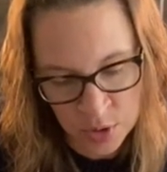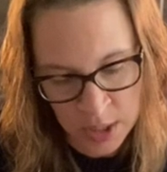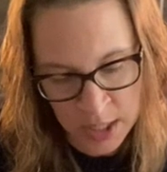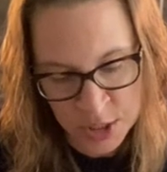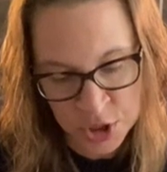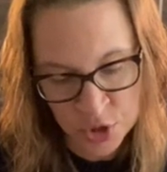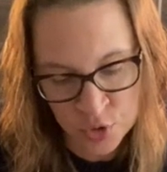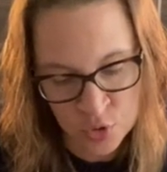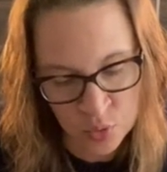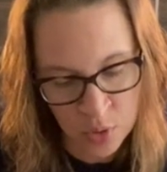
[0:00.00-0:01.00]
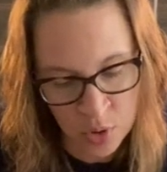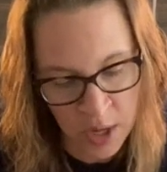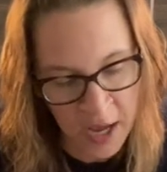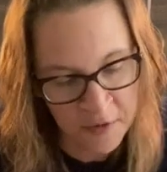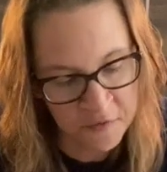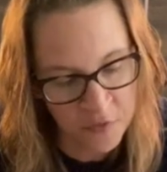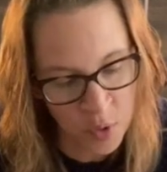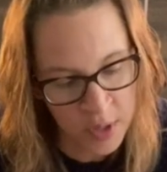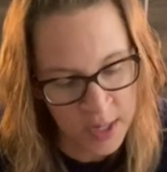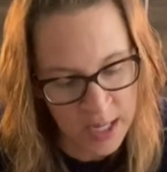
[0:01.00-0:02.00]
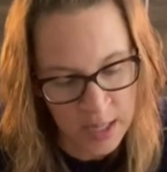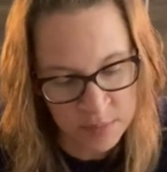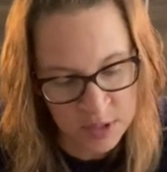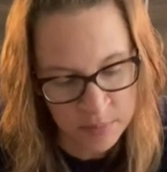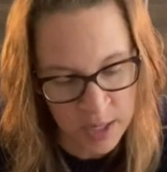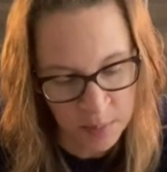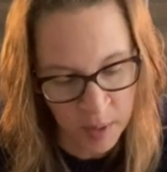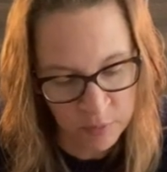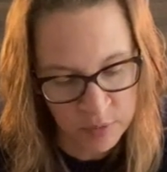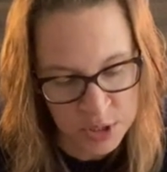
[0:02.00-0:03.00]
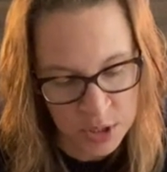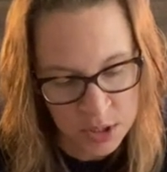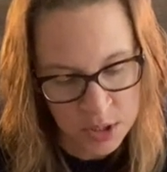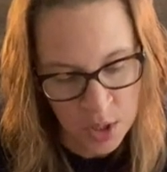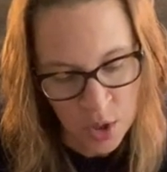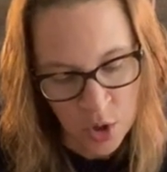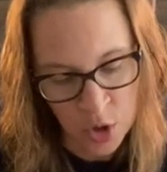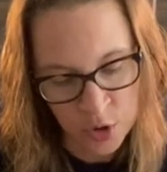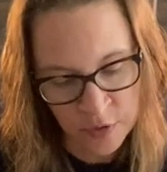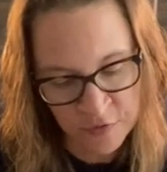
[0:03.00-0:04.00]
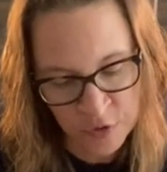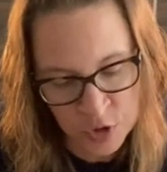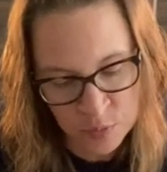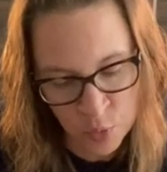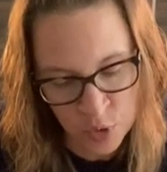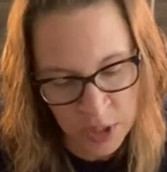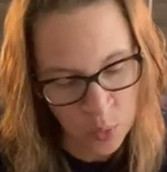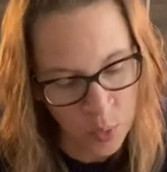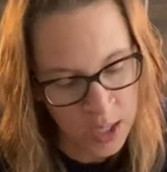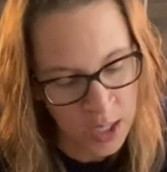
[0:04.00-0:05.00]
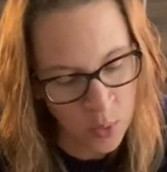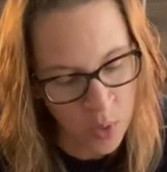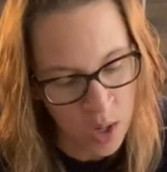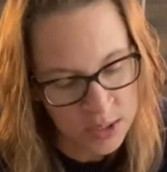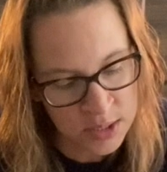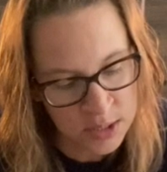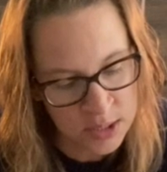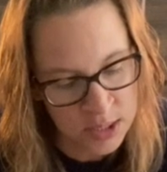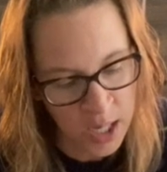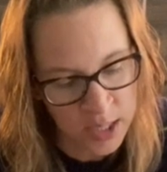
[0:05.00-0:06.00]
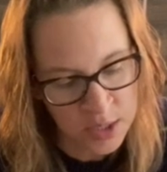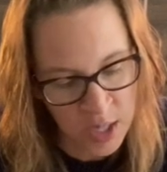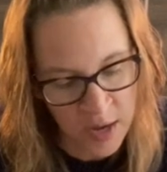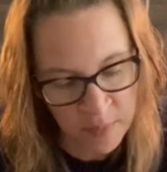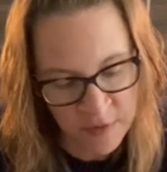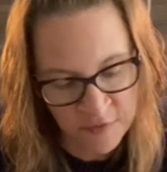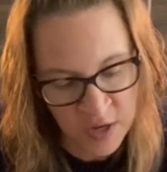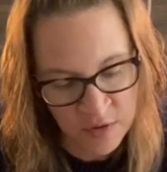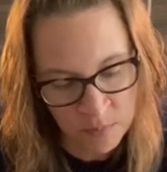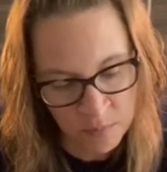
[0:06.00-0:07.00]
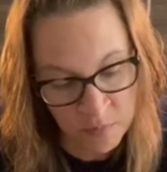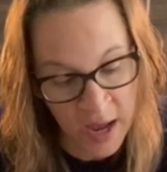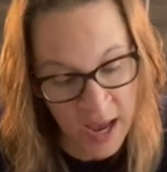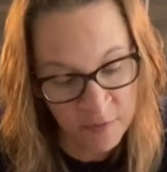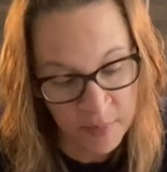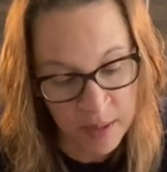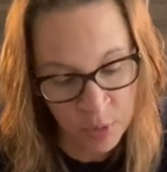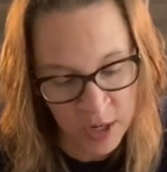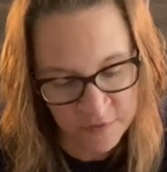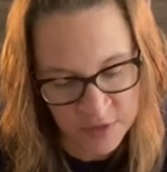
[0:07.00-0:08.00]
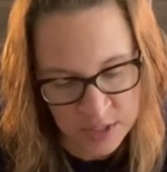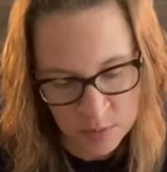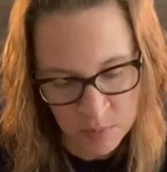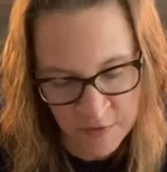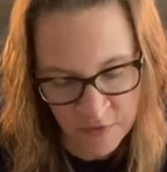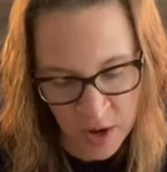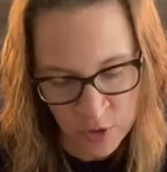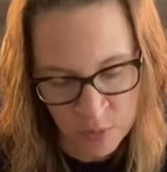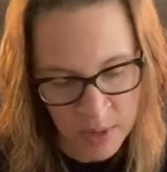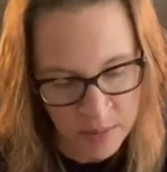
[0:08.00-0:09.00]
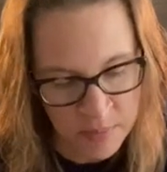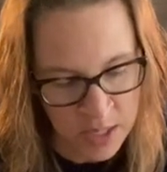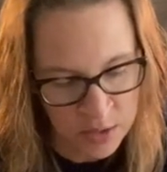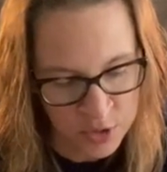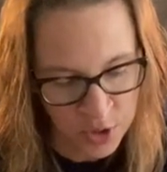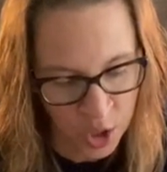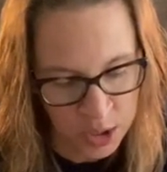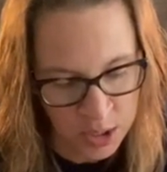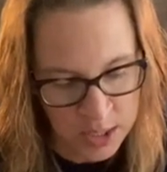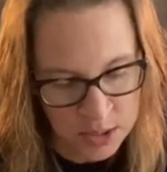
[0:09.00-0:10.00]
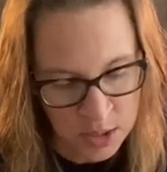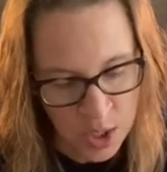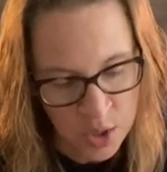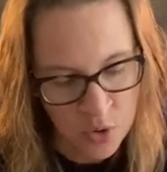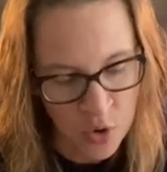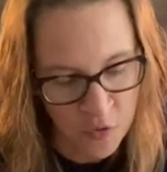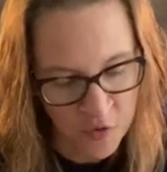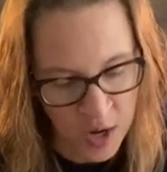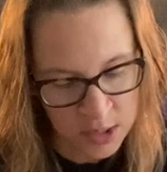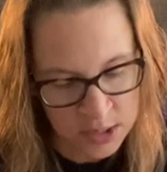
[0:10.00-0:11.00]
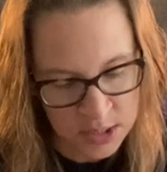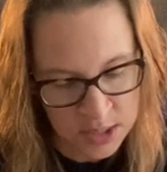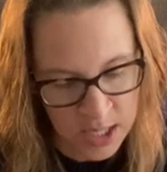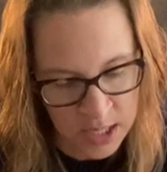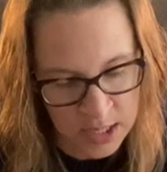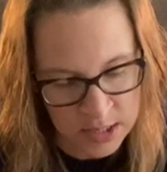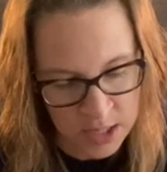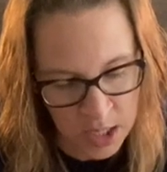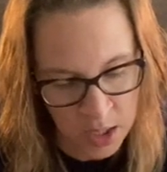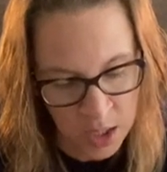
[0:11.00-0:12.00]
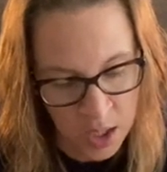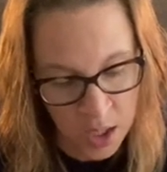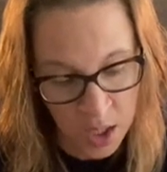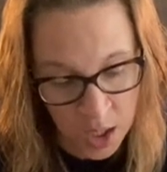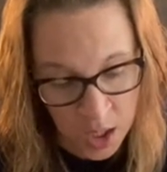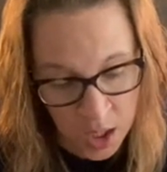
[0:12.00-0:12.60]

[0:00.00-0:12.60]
as usual at 4 a.m. to make my ridges. On the first morning when I walked inside to have my breakfast, my father met me in the darkness. "No fala today," he said. "Huh?"